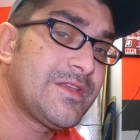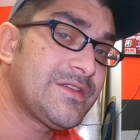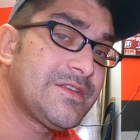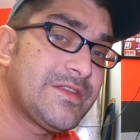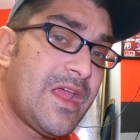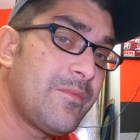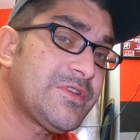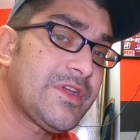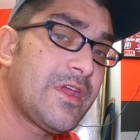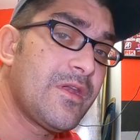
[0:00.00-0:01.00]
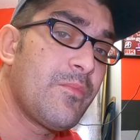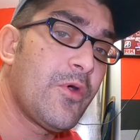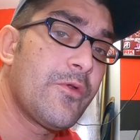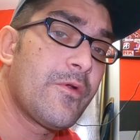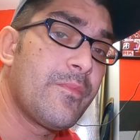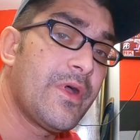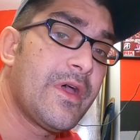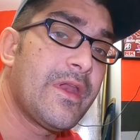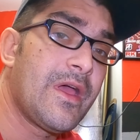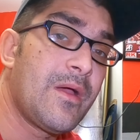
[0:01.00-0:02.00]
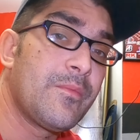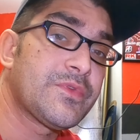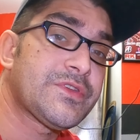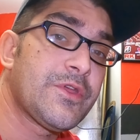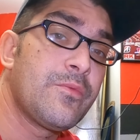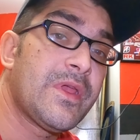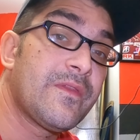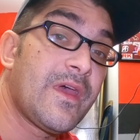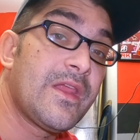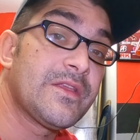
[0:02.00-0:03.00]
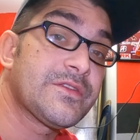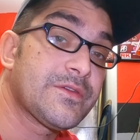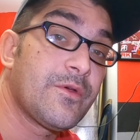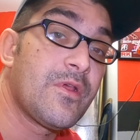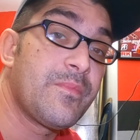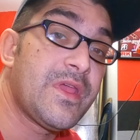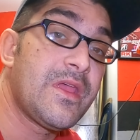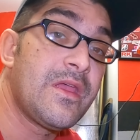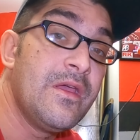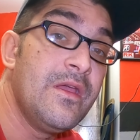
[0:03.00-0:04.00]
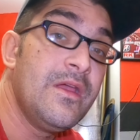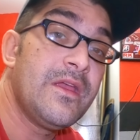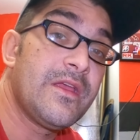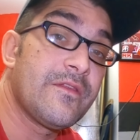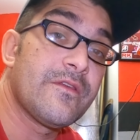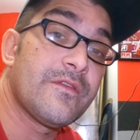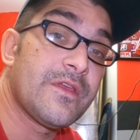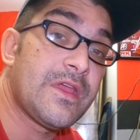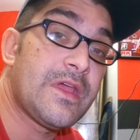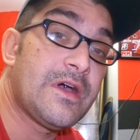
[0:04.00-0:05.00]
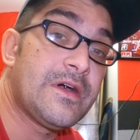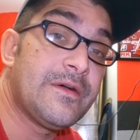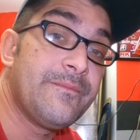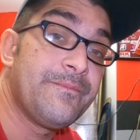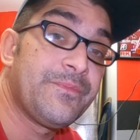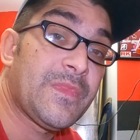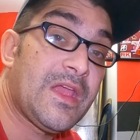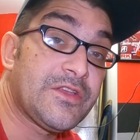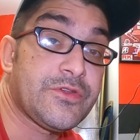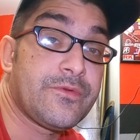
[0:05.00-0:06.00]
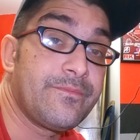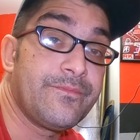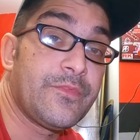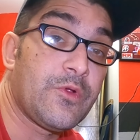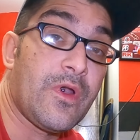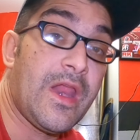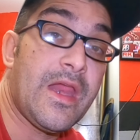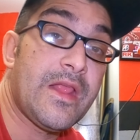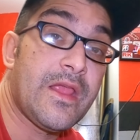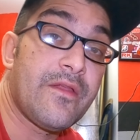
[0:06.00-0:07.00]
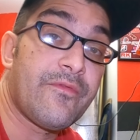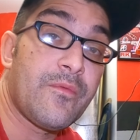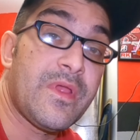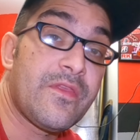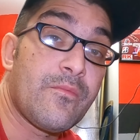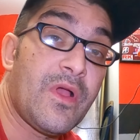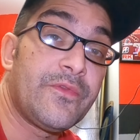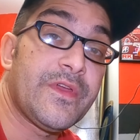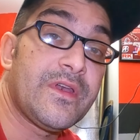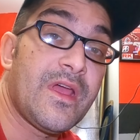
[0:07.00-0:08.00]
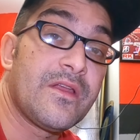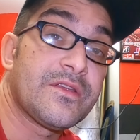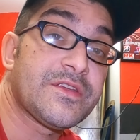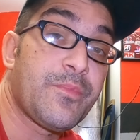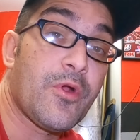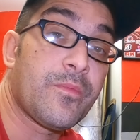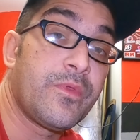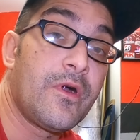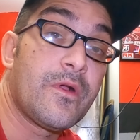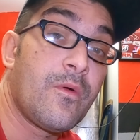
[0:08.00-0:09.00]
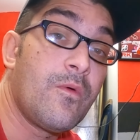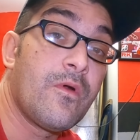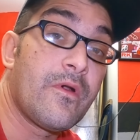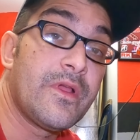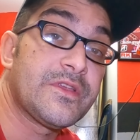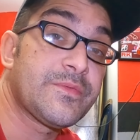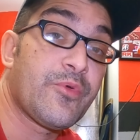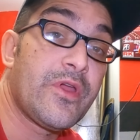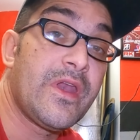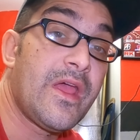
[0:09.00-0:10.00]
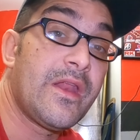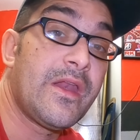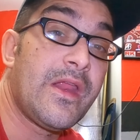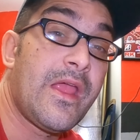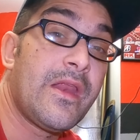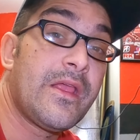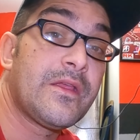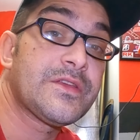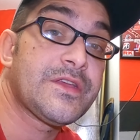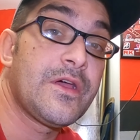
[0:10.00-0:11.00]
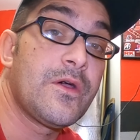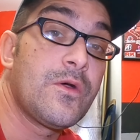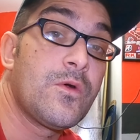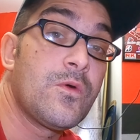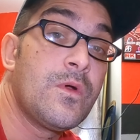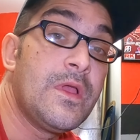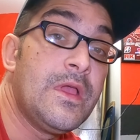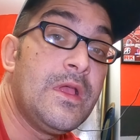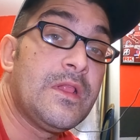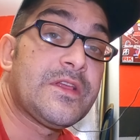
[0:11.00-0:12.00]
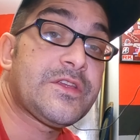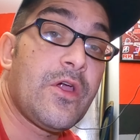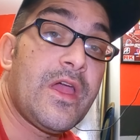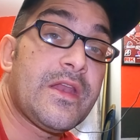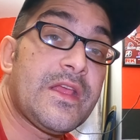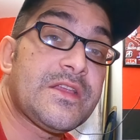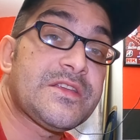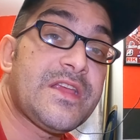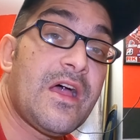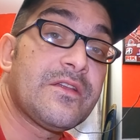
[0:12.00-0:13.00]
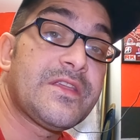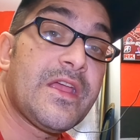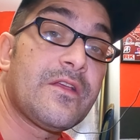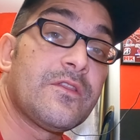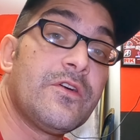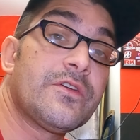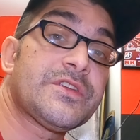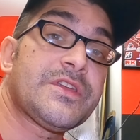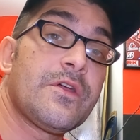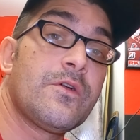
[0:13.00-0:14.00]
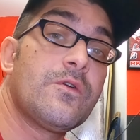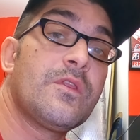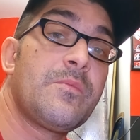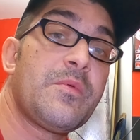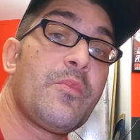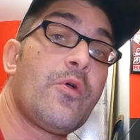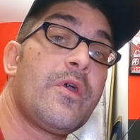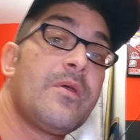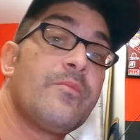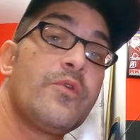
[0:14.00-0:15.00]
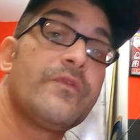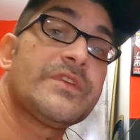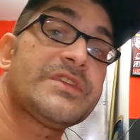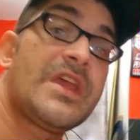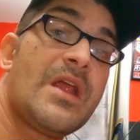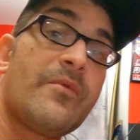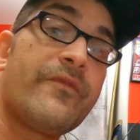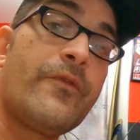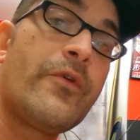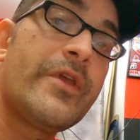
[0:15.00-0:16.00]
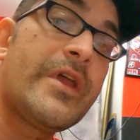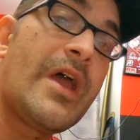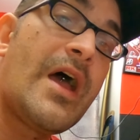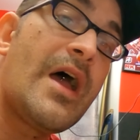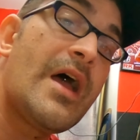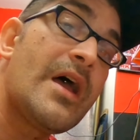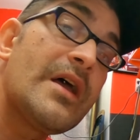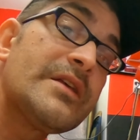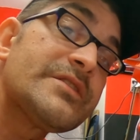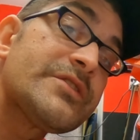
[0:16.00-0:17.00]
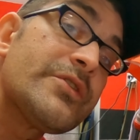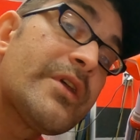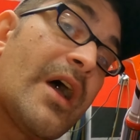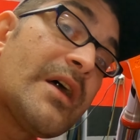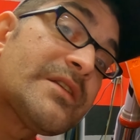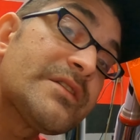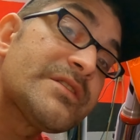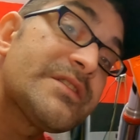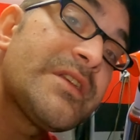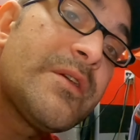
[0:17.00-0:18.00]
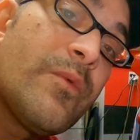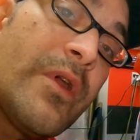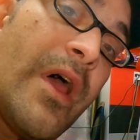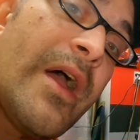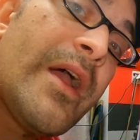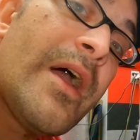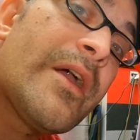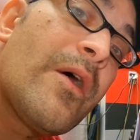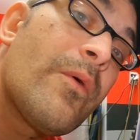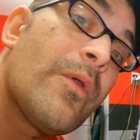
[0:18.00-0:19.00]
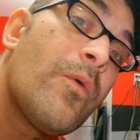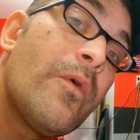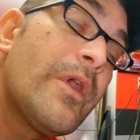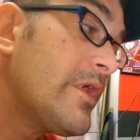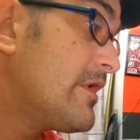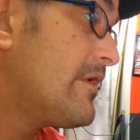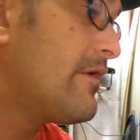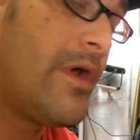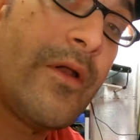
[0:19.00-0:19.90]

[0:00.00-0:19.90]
that this is damaging in the motor, but I'm assuming that it's going to be either the it's grenading it from either melting down the spark plug or it's pre-detonating. So let's go ahead and get this out and take a look. So let me go ahead and move this camera for you guys so you guys can see what I got going on here.